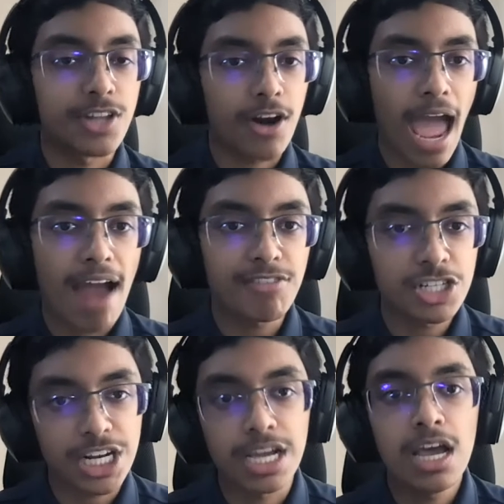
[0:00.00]
They're
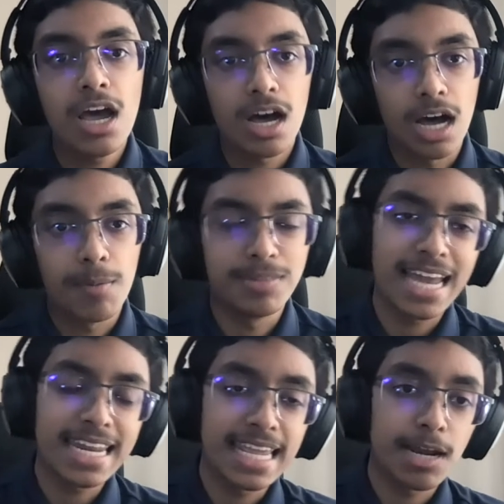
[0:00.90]
averaging,
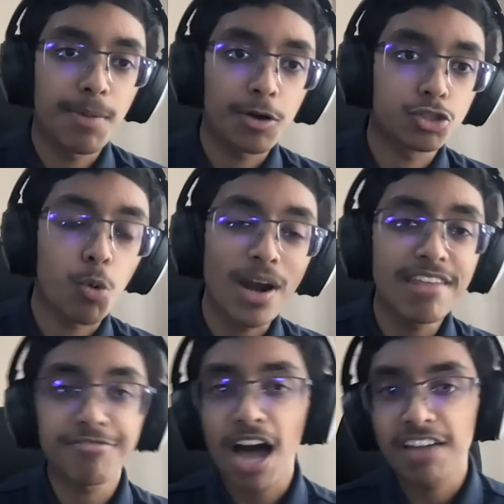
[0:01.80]
letting in about
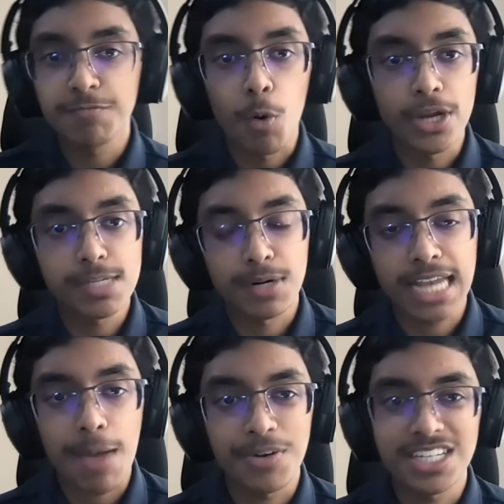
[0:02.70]
25 points per
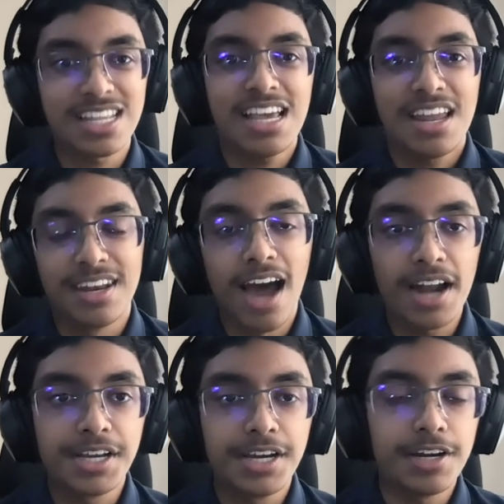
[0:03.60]
game, which is not
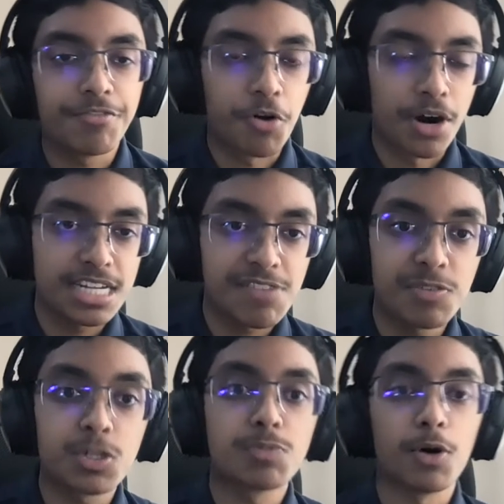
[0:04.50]
good for a
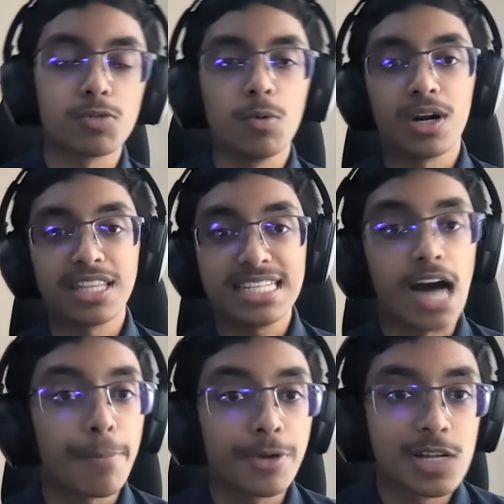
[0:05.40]
defense that's supposed to be one of the
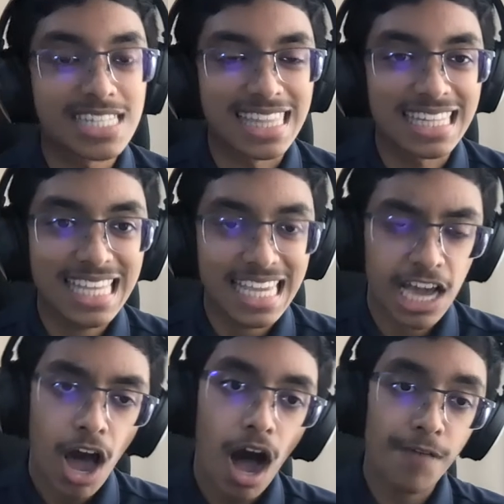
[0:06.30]
top units in the league.
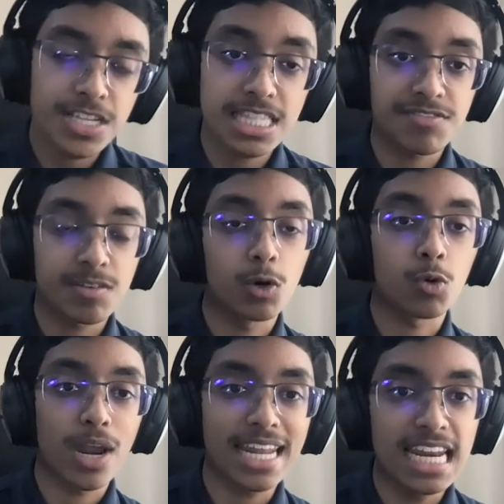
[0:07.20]
Obviously, they have some
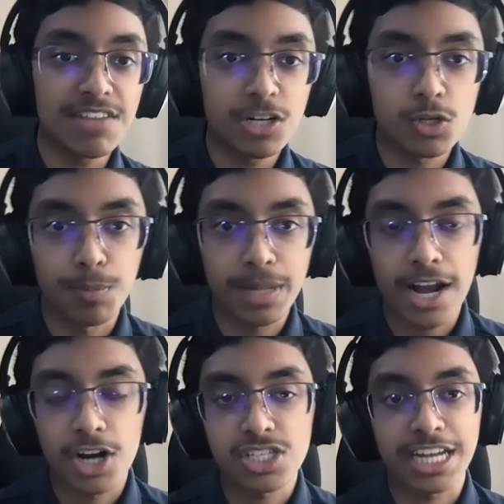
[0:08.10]
great individual
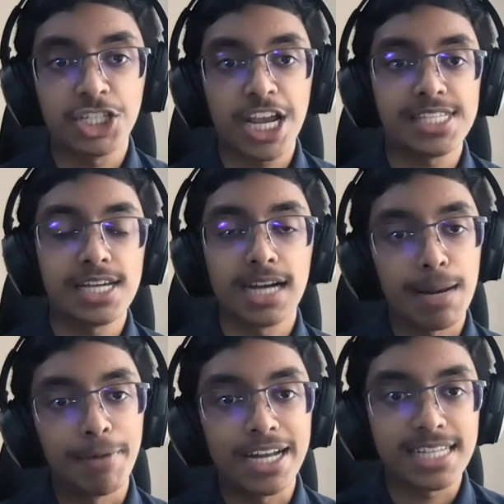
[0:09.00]
players like Chase Young
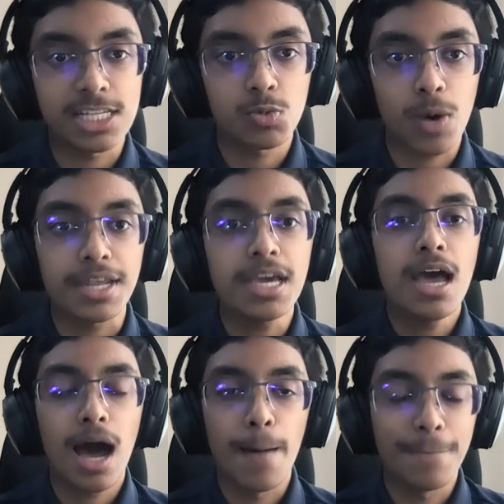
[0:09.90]
and Montez Sweat,
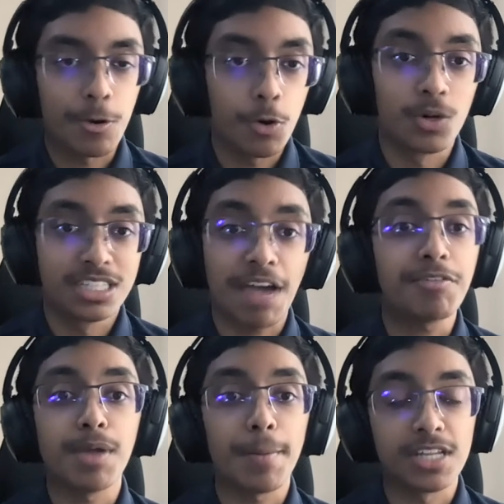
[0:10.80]
who will
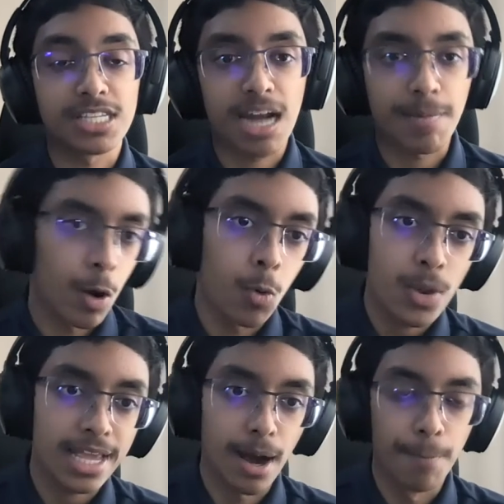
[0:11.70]
definitely be able to stop
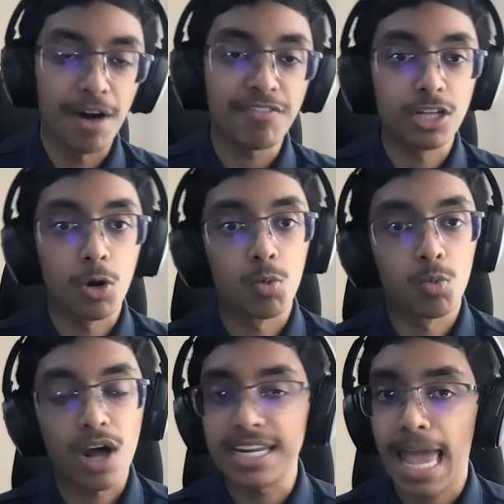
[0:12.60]
a Buffalo
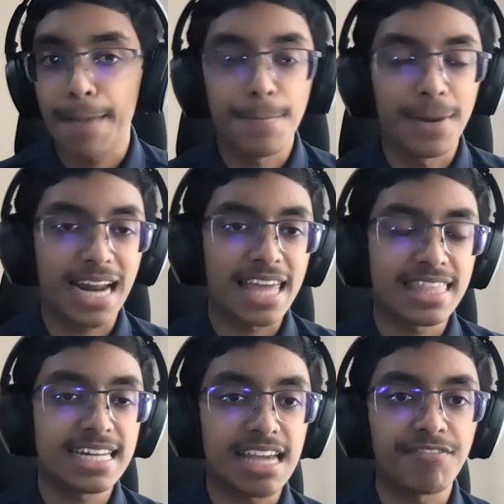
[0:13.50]
run game. But I
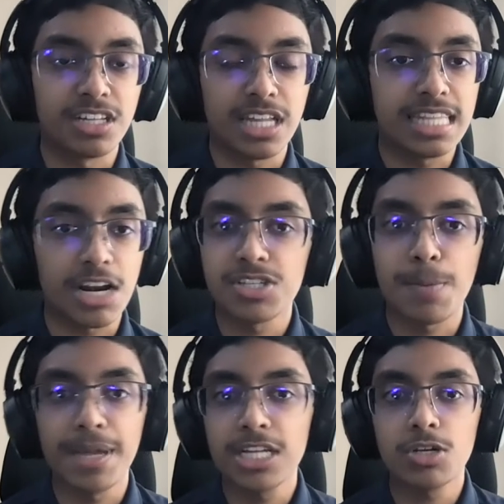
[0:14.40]
think definitely there's a
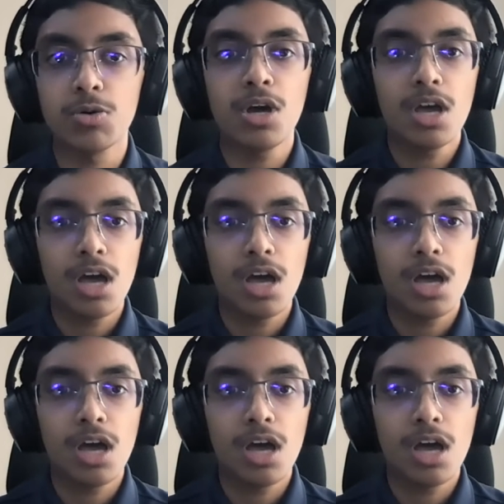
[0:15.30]
bit to